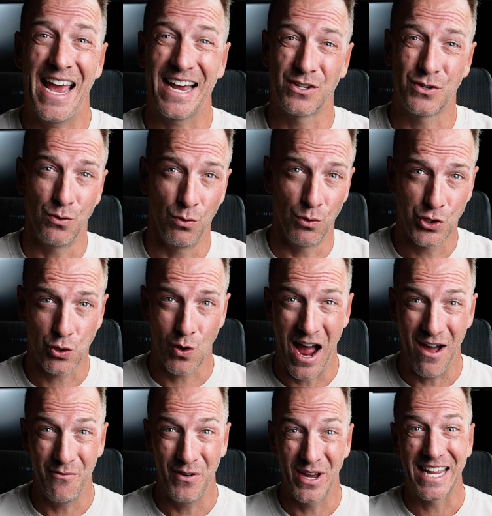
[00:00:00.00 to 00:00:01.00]
external
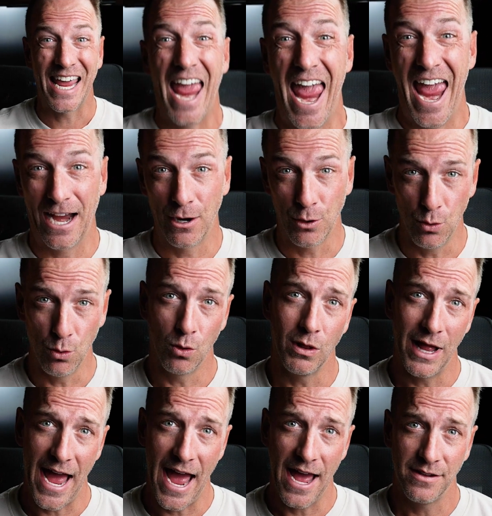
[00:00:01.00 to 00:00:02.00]
traffic and
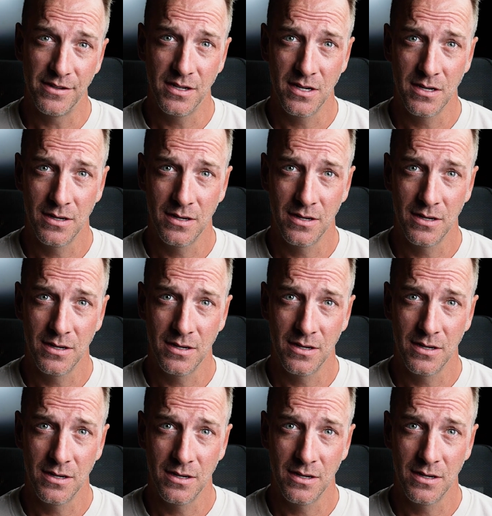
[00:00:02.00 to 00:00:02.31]
Google Ads,